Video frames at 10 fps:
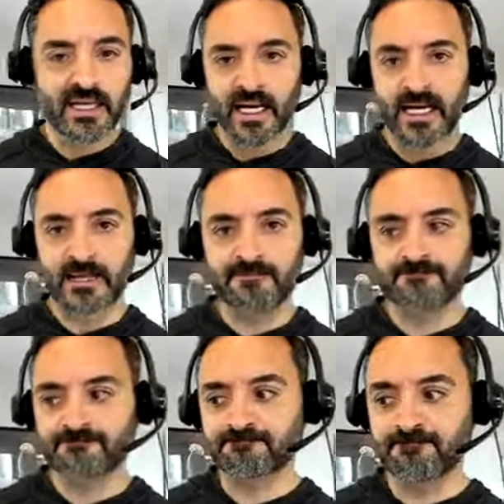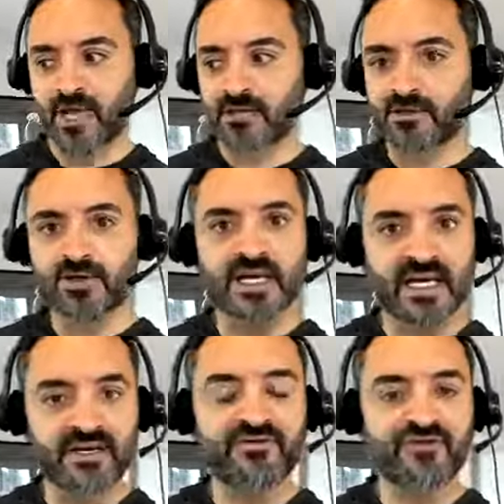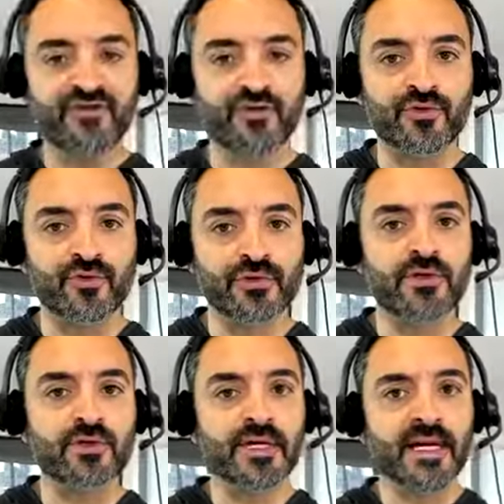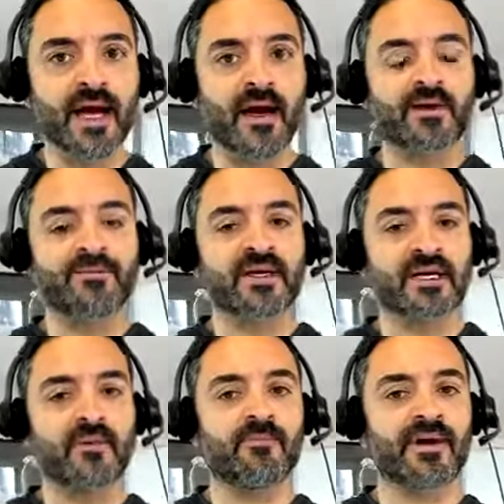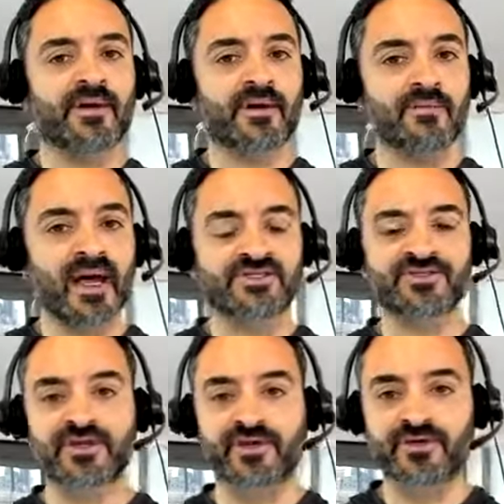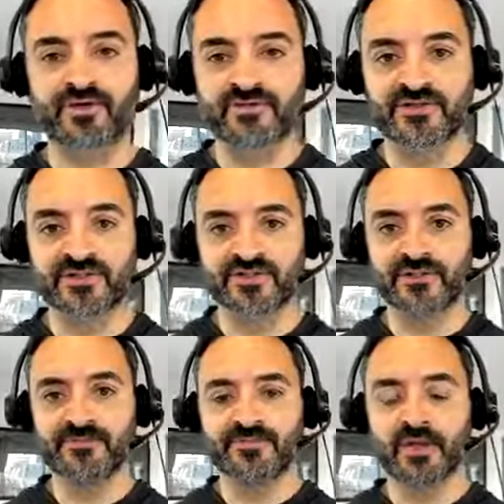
um, look into learning how to become better at mastering your nervous system,